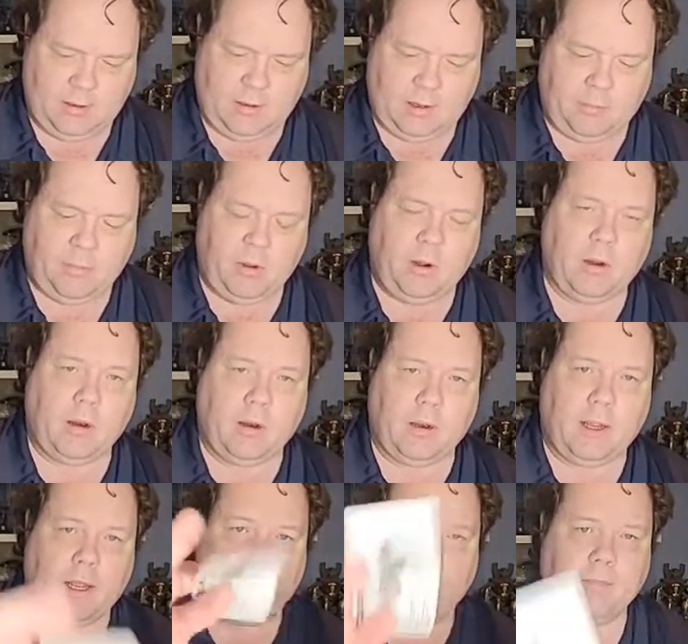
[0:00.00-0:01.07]
They put a
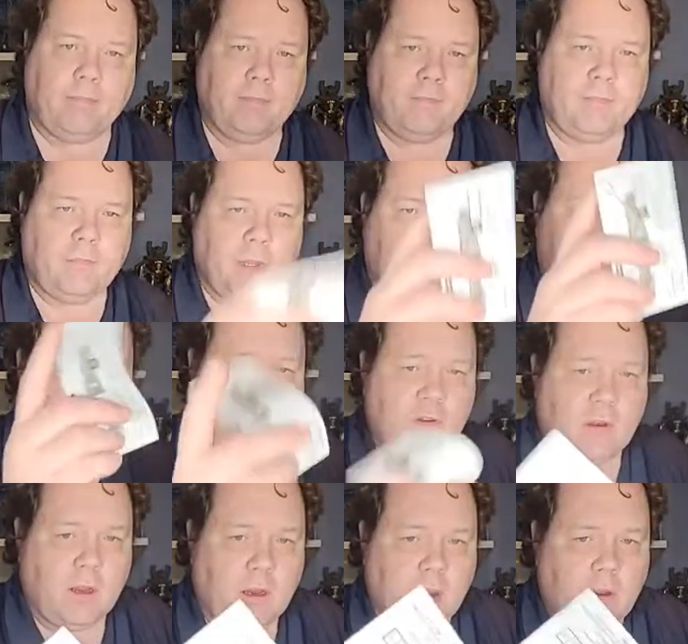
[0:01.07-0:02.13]
little
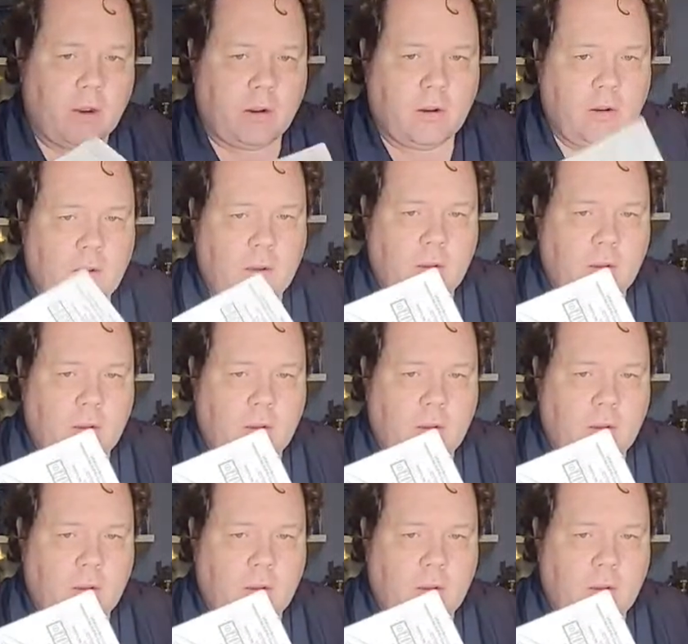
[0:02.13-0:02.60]
addition in here.